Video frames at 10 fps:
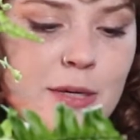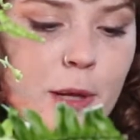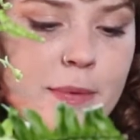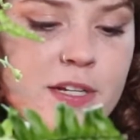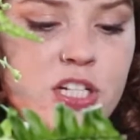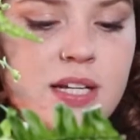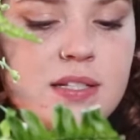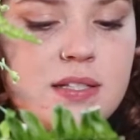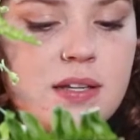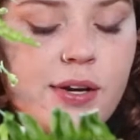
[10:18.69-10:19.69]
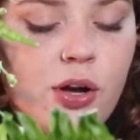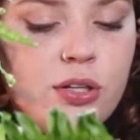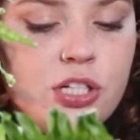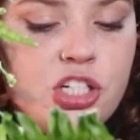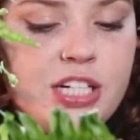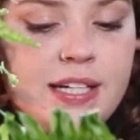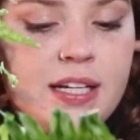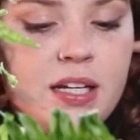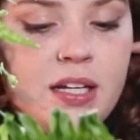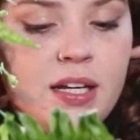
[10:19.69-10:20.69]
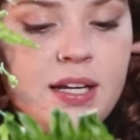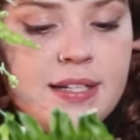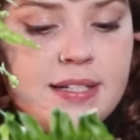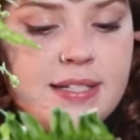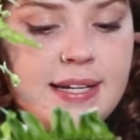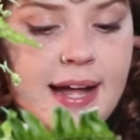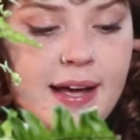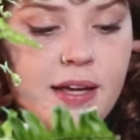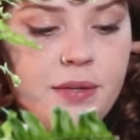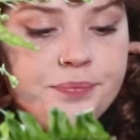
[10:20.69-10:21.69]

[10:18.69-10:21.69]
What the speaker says: published in Psychology Today,